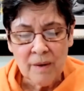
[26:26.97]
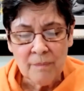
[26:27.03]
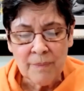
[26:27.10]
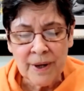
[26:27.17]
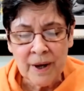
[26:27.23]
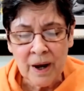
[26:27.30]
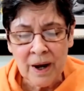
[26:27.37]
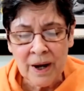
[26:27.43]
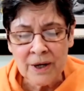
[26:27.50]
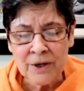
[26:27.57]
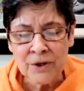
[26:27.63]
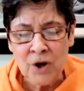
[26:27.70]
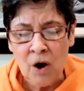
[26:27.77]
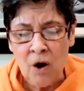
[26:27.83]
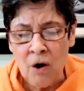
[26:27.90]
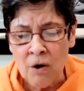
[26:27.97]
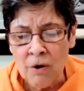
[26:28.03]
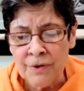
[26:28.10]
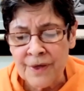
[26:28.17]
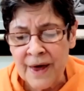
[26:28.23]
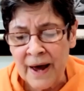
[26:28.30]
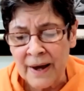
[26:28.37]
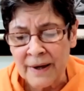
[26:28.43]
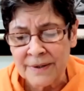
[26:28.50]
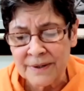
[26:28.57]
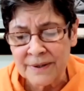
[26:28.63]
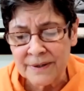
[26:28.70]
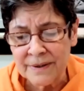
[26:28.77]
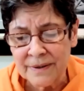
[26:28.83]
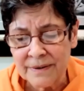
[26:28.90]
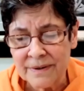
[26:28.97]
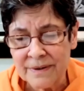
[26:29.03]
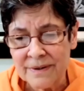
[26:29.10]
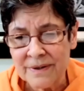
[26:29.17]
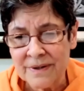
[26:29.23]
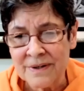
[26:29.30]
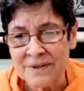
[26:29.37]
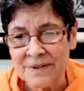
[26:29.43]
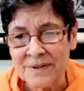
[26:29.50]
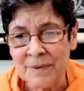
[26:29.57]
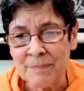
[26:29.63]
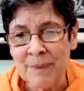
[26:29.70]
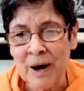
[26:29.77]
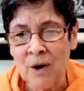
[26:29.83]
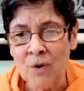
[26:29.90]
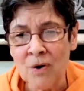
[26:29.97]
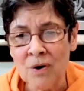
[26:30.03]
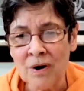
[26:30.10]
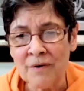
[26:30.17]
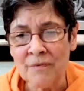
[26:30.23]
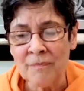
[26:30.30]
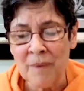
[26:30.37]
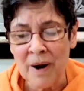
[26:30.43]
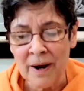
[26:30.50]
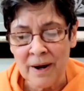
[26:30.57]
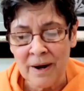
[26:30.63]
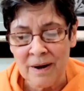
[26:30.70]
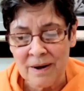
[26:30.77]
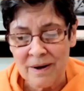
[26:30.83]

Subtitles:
Behind all that is the power of Maya,